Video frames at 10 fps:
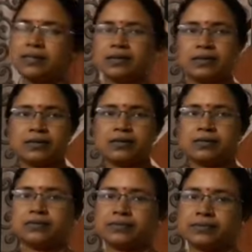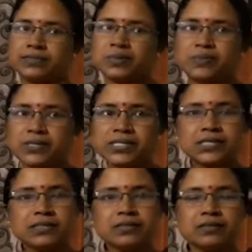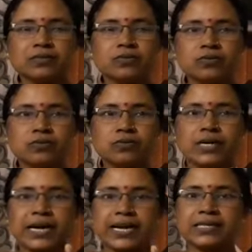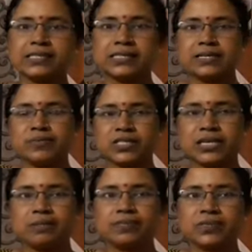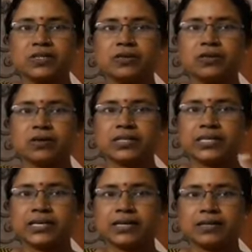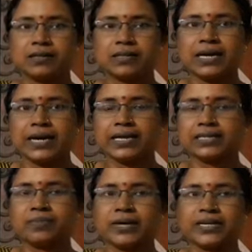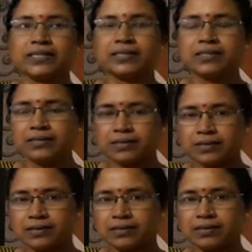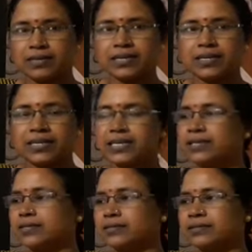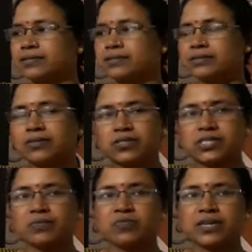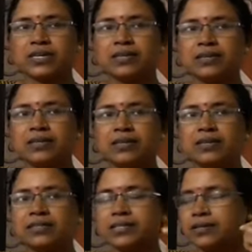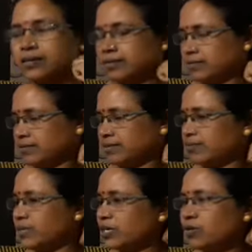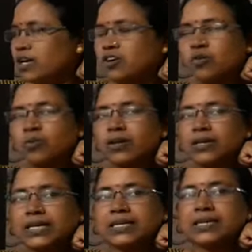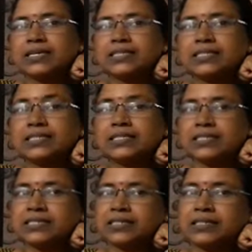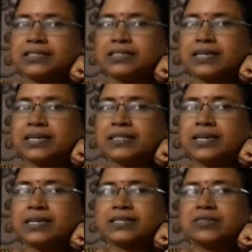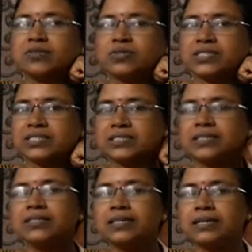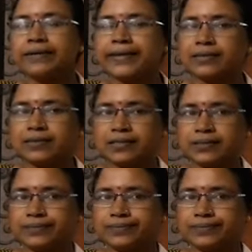The person who hangs himself or they are hanged by legally or someone, their medulla oblongata is injured and that causes the death.